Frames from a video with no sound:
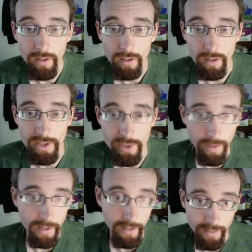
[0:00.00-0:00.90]
it's a
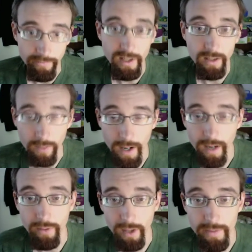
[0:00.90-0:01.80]
way to kind of get
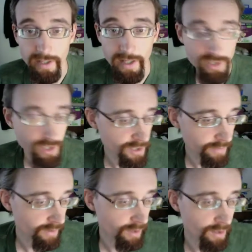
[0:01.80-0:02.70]
around the limitations
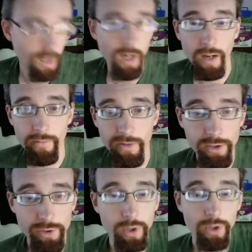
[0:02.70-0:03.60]
of the
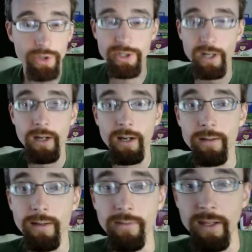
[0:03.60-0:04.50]
controls
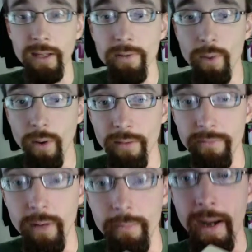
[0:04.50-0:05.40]
that they give you on the
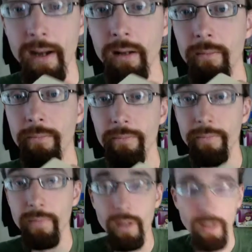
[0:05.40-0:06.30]
front panel.
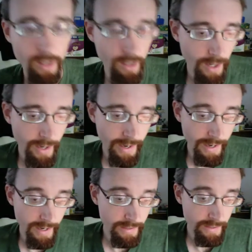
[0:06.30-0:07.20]

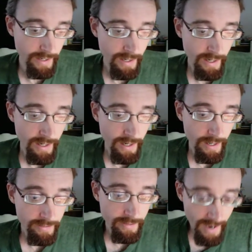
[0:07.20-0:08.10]
And
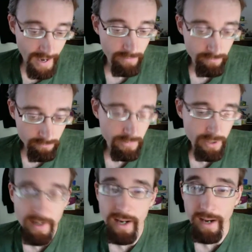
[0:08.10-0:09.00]
that,
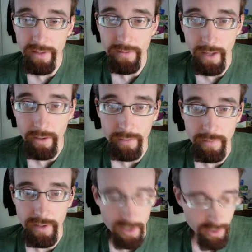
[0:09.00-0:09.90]
to me, I think that could have
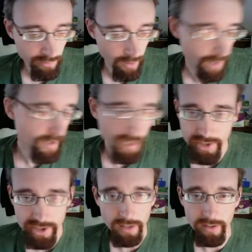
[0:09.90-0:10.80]
been useful. I mean,
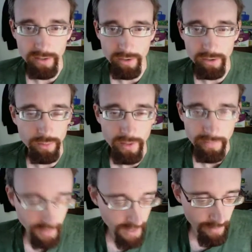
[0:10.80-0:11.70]
it's still a
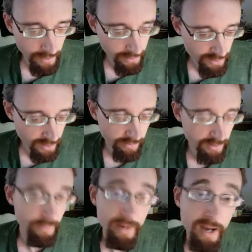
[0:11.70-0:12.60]
terrific amp. I use it all the
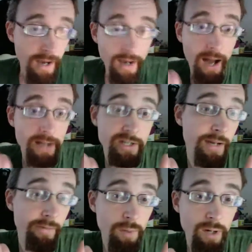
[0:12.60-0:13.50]
time. And I just
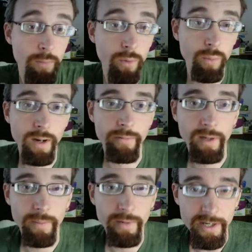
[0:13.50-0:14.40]
have to put up with whatever
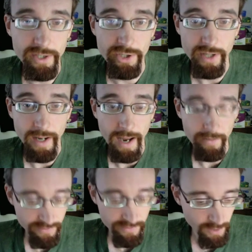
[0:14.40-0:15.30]
limitations they
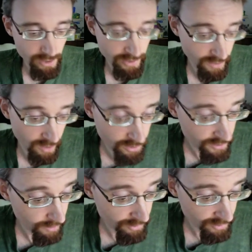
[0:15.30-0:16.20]
have as far as guitar
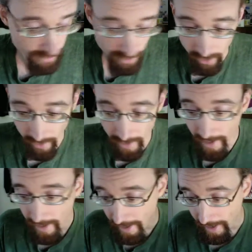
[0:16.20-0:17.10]
sound is concerned.
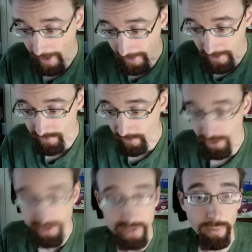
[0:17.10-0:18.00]
And as far
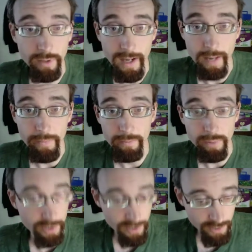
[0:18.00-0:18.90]
as the preamp input
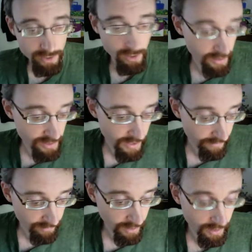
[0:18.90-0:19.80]
is concerned, I just have
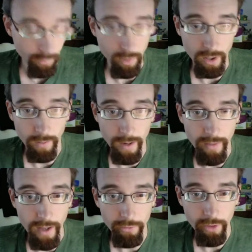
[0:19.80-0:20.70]
to kind of work around
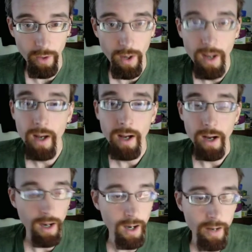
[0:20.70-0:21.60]
that. So
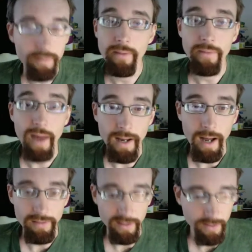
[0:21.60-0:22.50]
other than that,
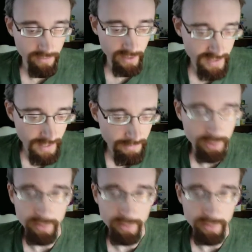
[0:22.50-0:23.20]
I think the thing's absolutely